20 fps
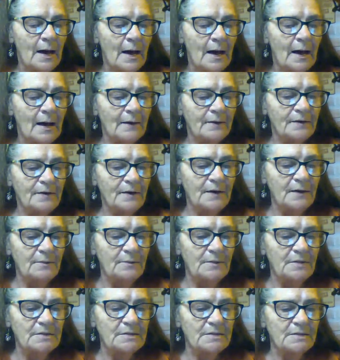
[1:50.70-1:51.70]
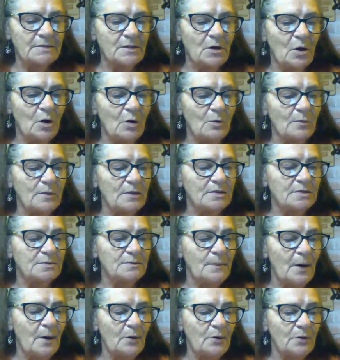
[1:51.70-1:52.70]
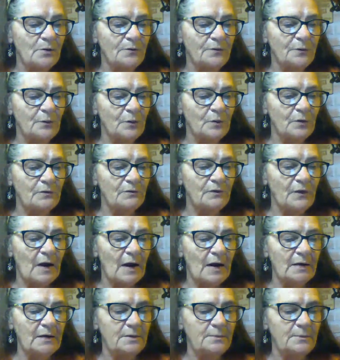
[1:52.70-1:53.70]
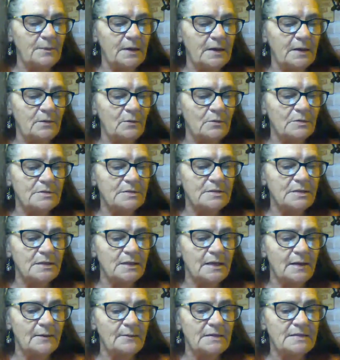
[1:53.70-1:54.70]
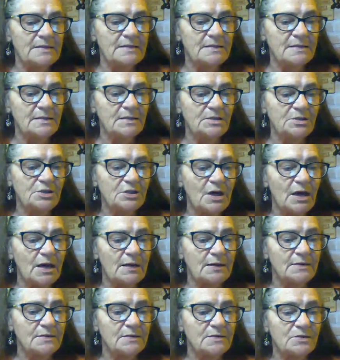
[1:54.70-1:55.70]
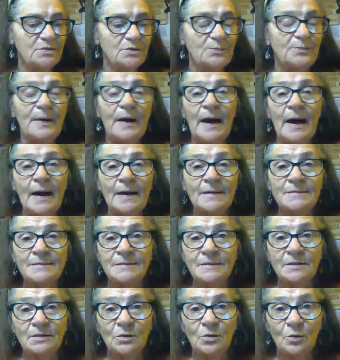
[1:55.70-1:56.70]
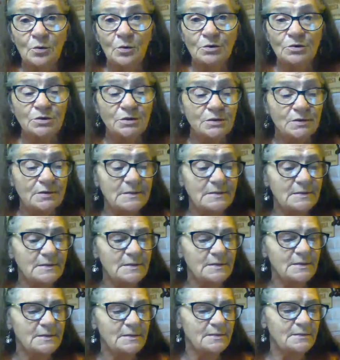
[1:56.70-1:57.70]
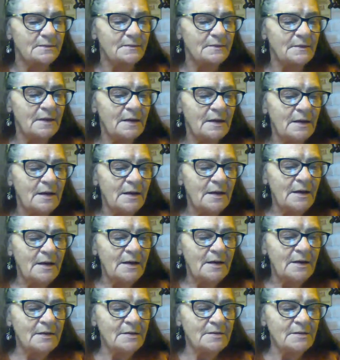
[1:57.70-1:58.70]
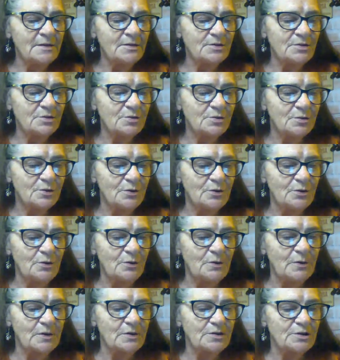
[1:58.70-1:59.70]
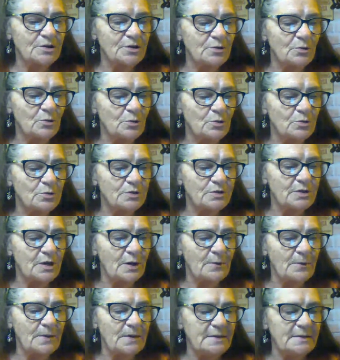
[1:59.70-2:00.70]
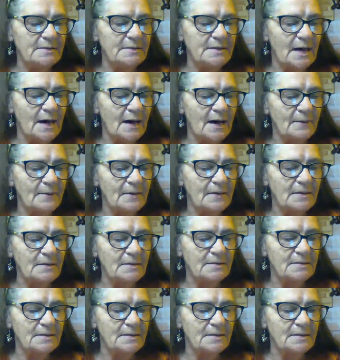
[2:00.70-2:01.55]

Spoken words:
I think Mrs. Harmon's motive for inviting me was to let me see Jane's surpassing gorgeousness. Is it true that she wore so many diamonds